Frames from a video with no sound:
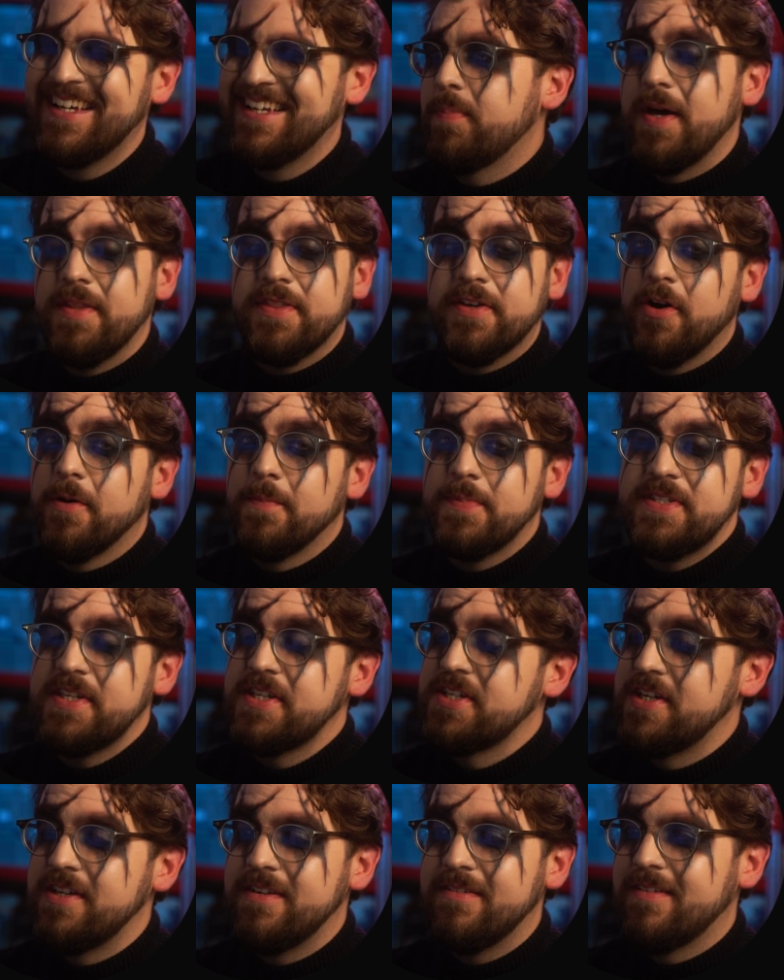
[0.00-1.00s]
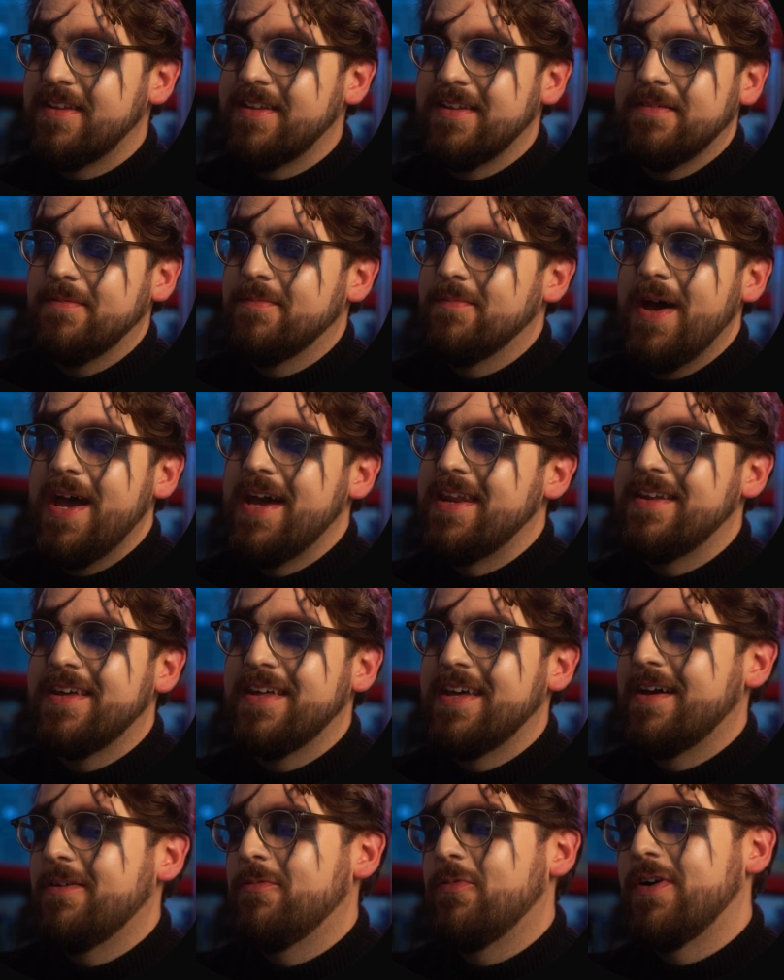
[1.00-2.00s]
But the composition, man,
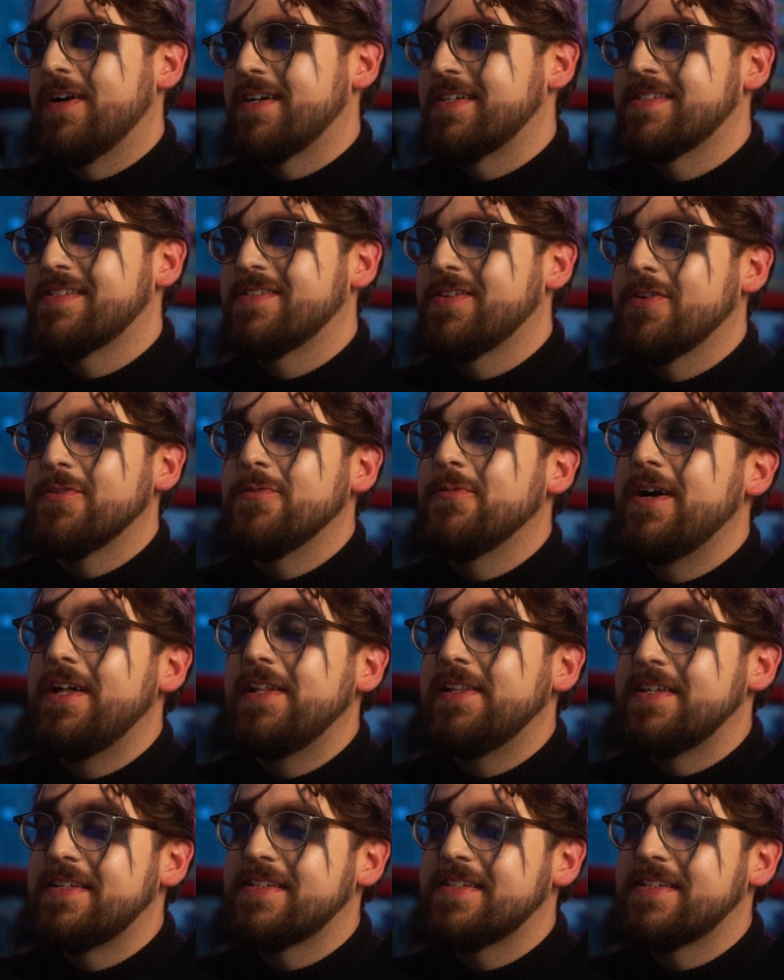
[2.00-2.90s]
works so well.